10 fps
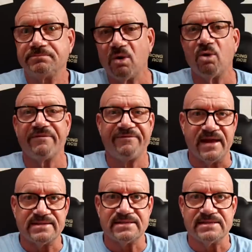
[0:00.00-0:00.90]
or
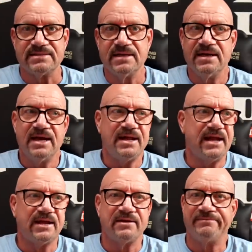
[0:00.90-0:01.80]
fences, and
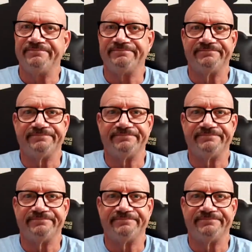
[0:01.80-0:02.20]
they could,